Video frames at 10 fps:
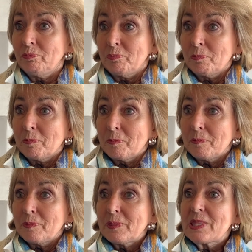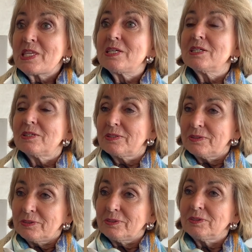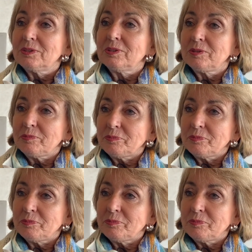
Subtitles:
You also, because I remember Joan Harrison